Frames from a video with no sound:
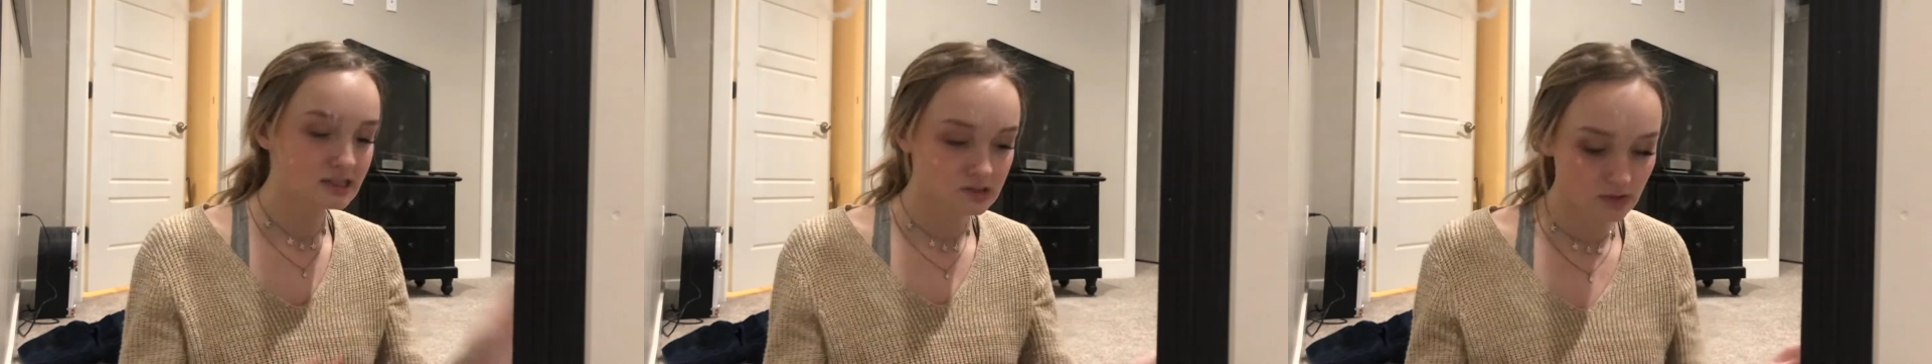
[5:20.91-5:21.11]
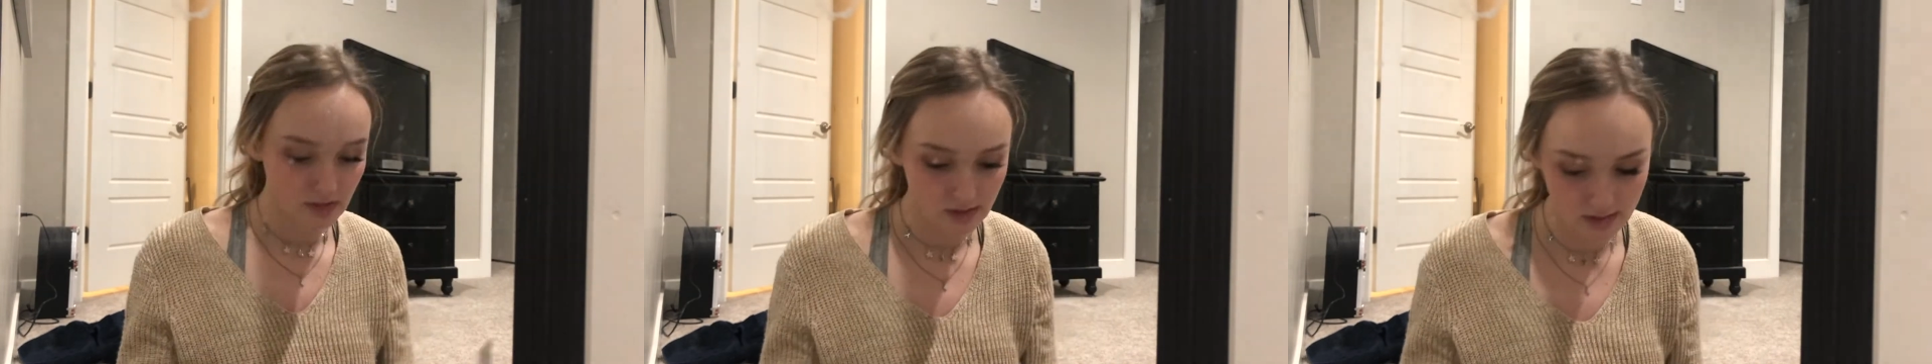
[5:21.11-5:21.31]

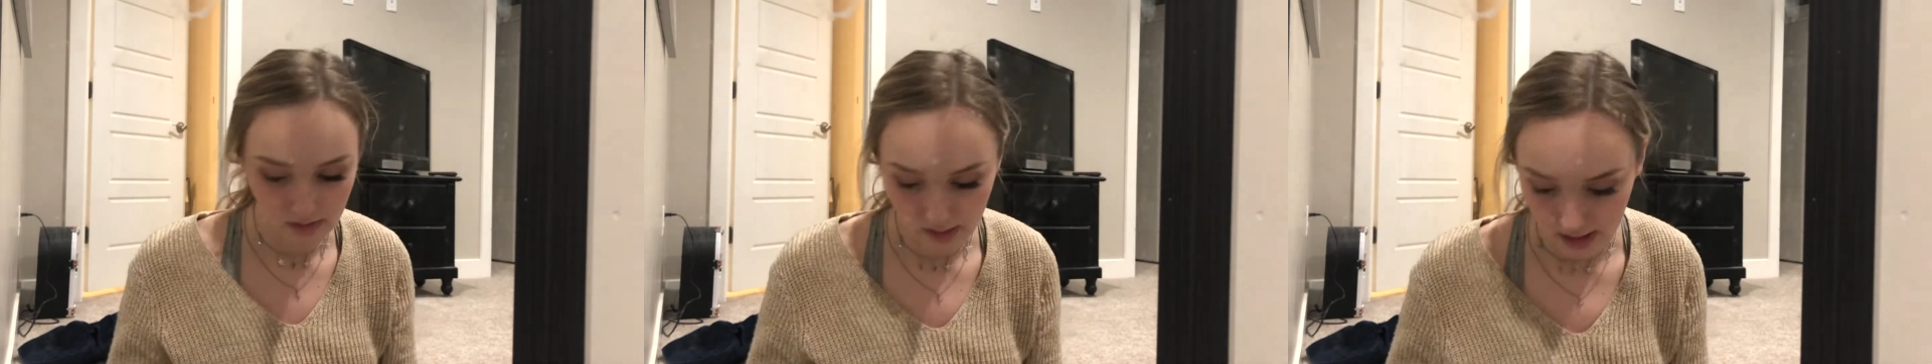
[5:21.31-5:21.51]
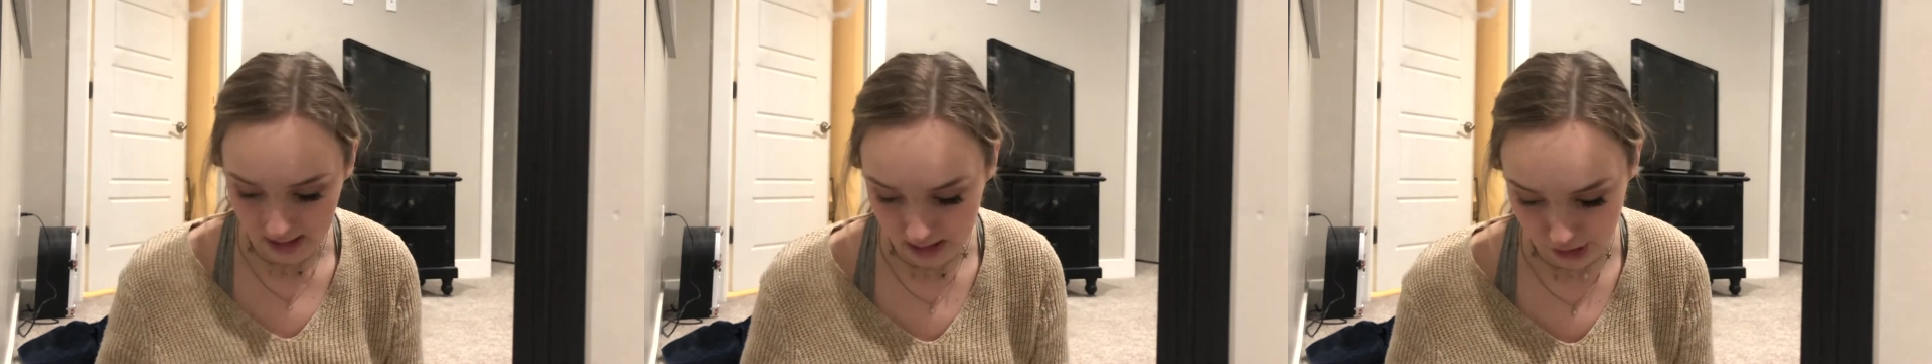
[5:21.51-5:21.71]
So the
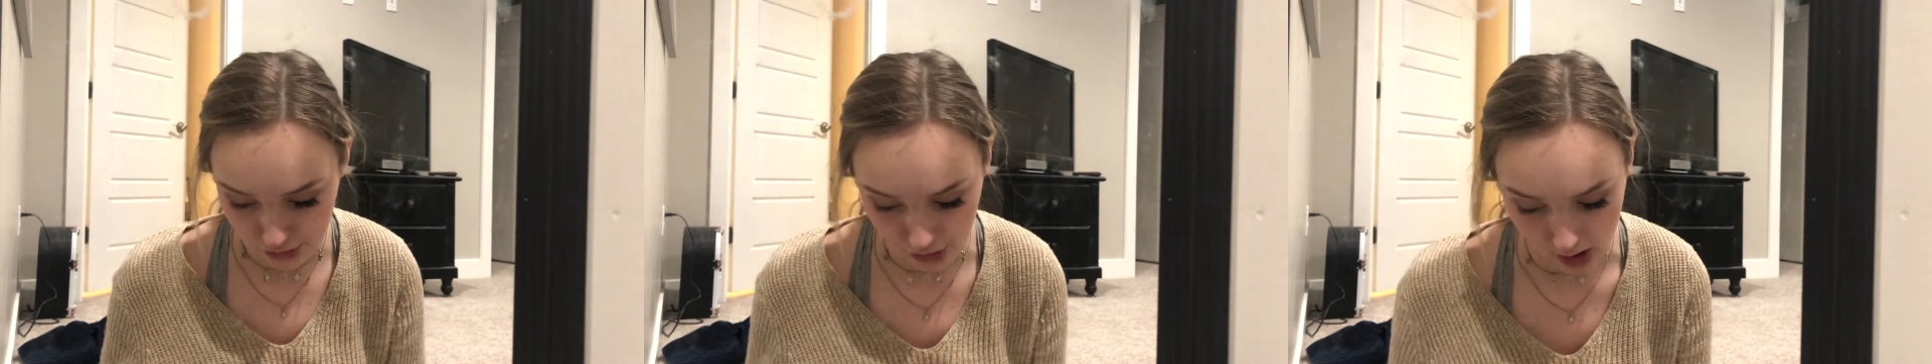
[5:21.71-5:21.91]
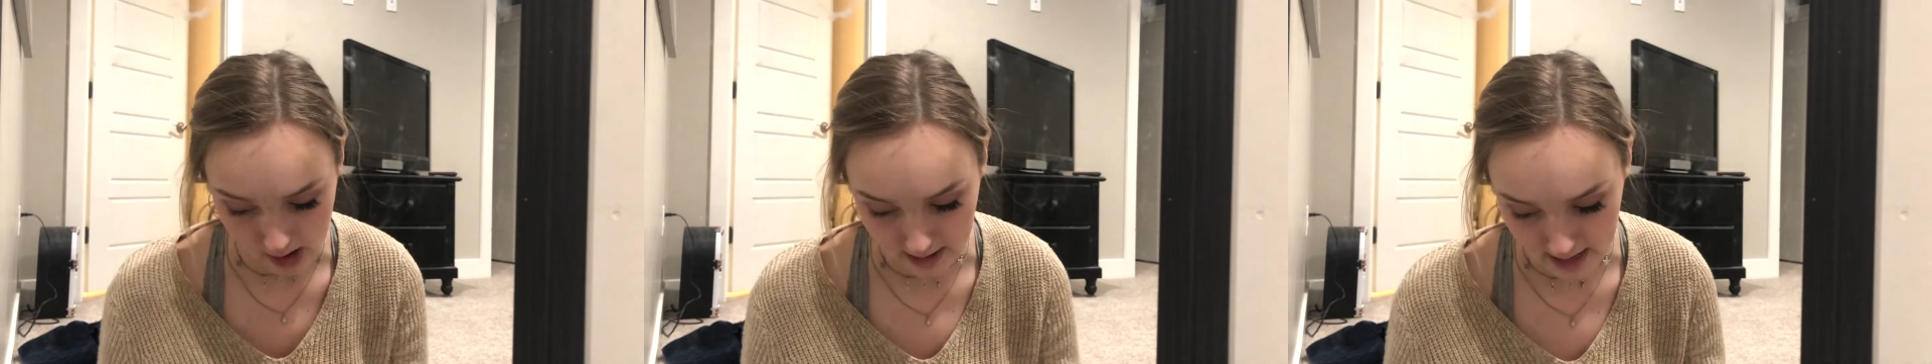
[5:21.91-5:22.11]
little kids
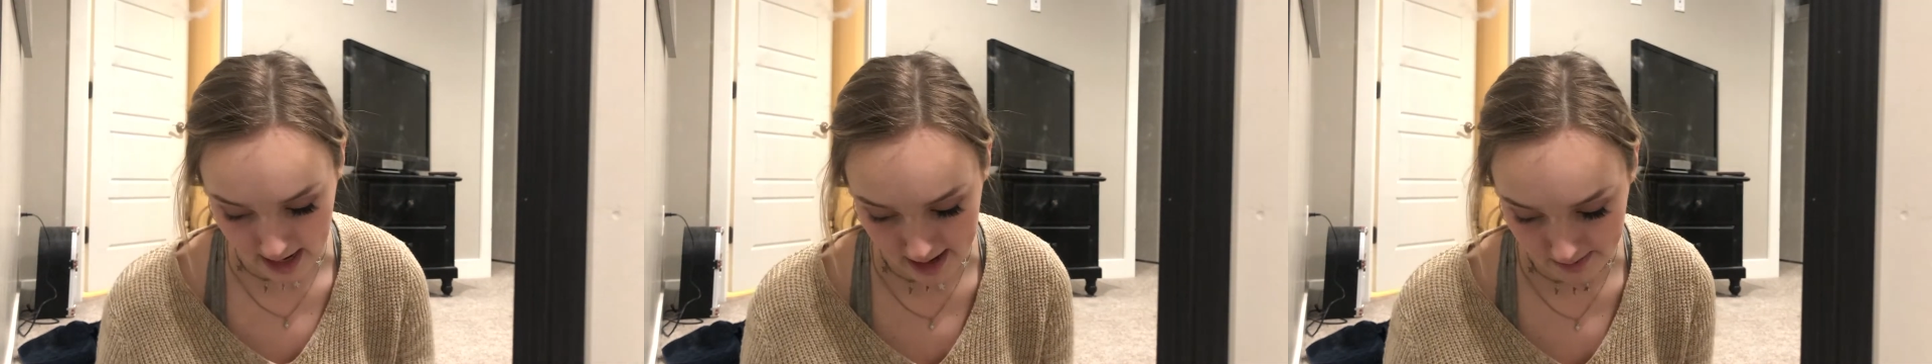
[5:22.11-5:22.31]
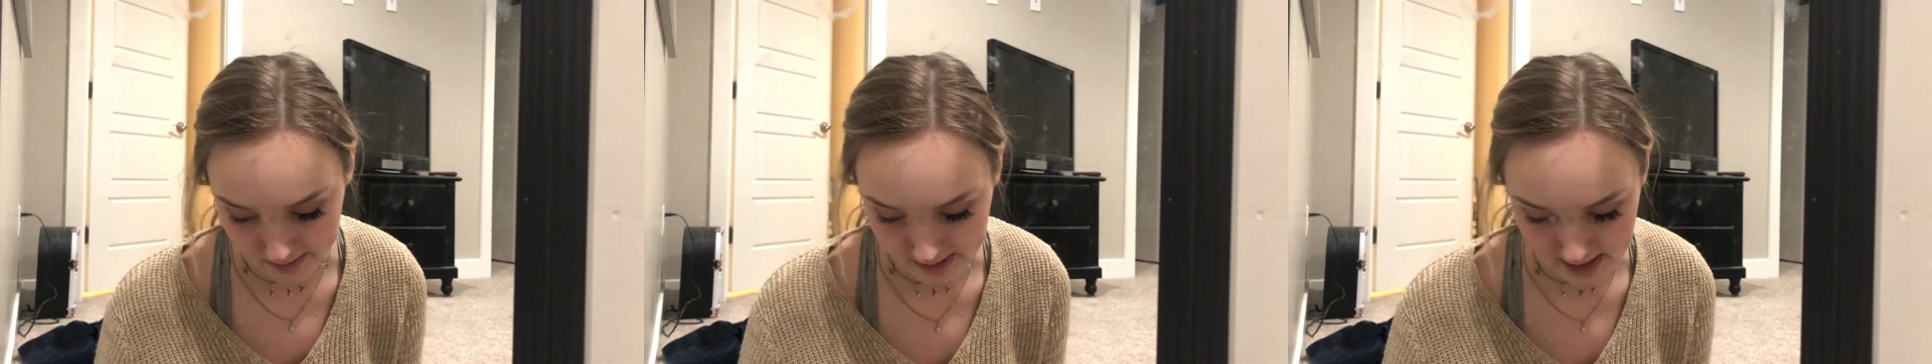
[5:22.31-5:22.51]
draw
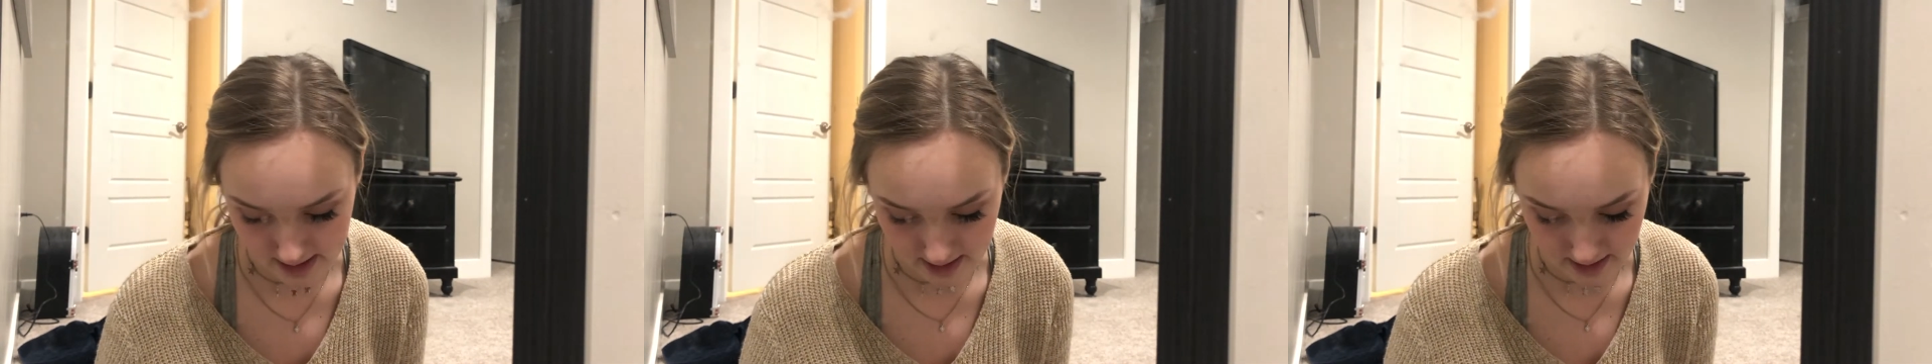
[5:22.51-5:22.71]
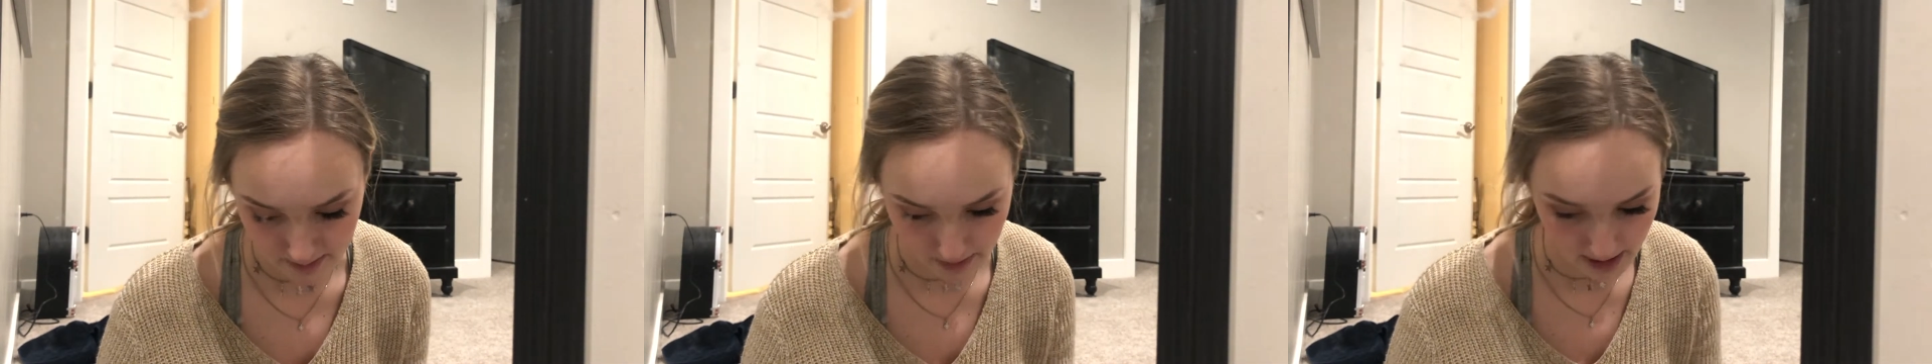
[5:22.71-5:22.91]
names and
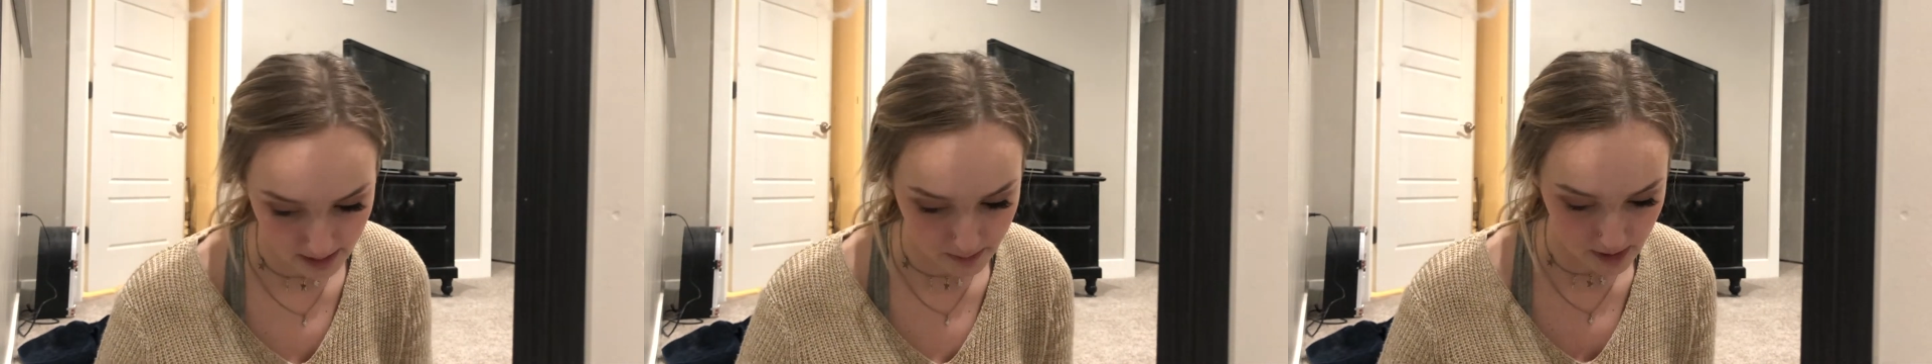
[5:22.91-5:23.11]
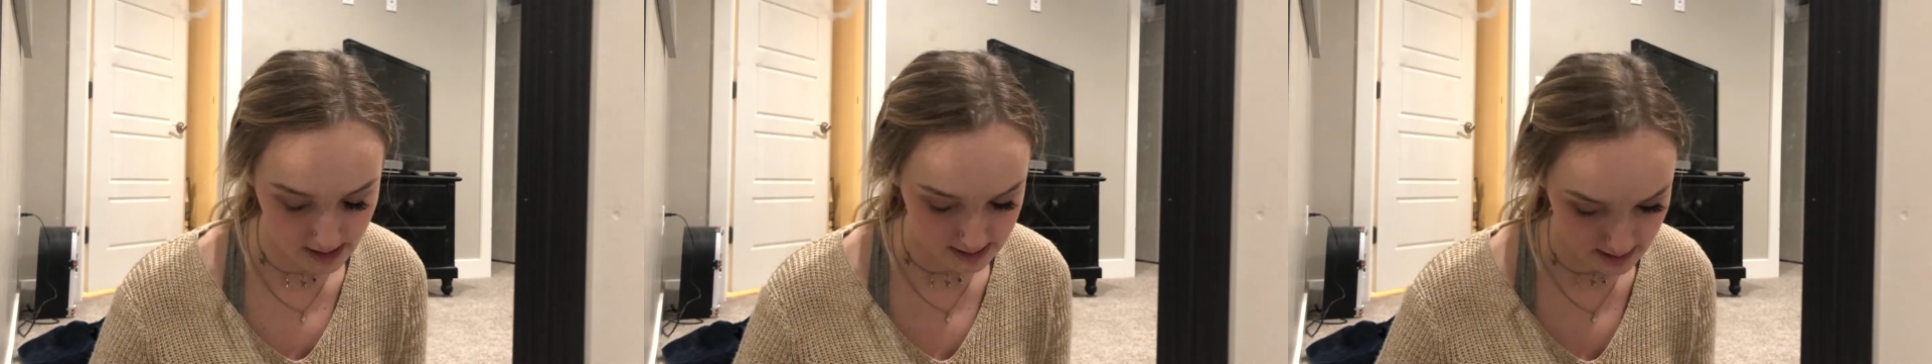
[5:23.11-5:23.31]
then they buy
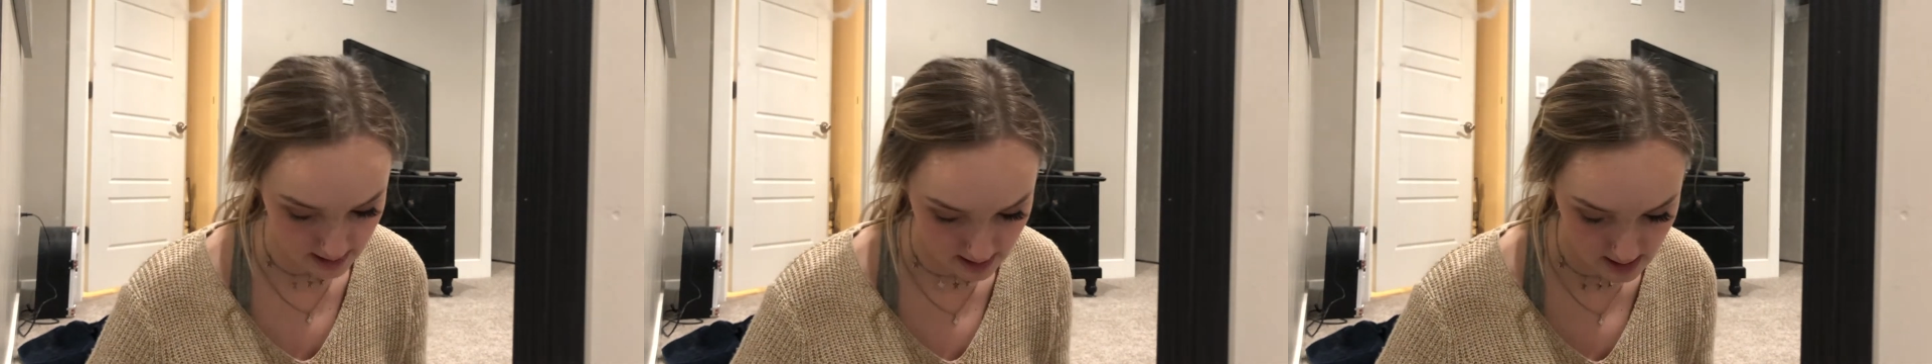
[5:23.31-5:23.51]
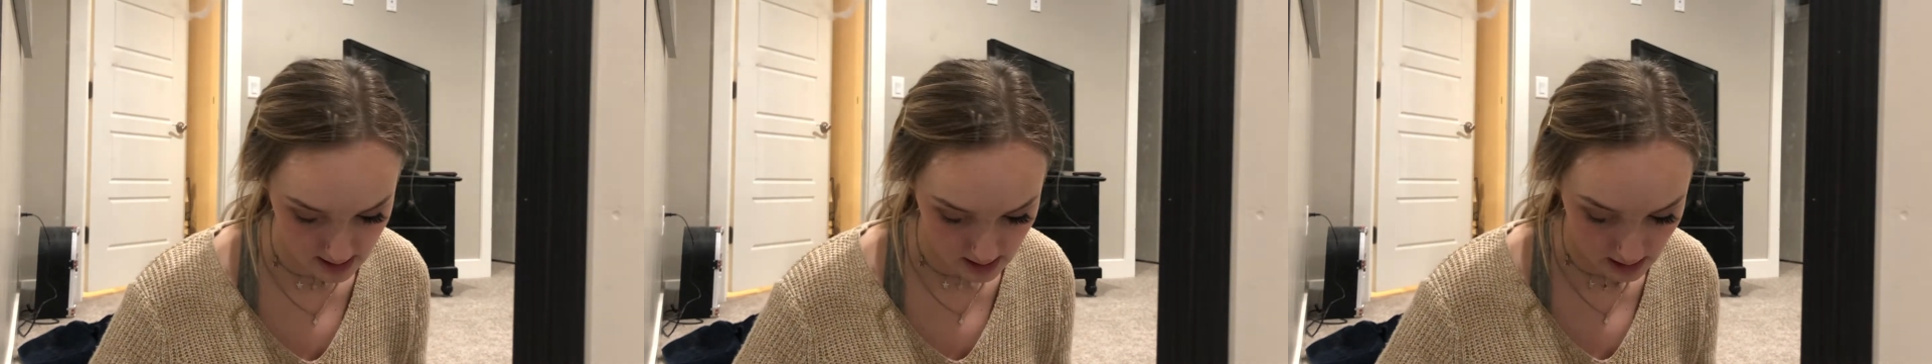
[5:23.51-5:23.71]
a
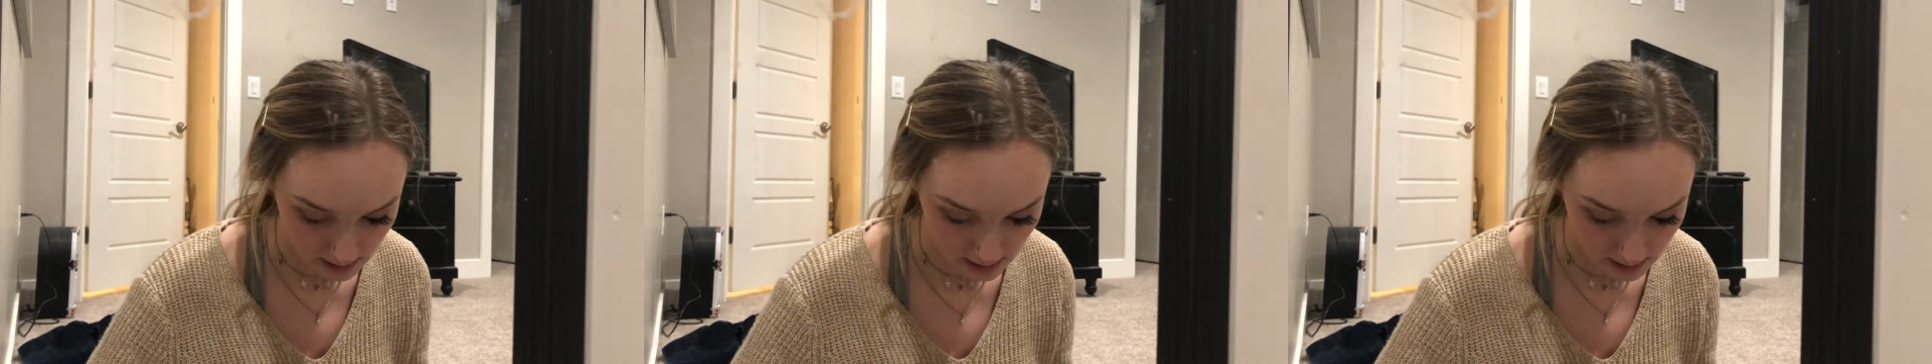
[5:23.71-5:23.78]
present,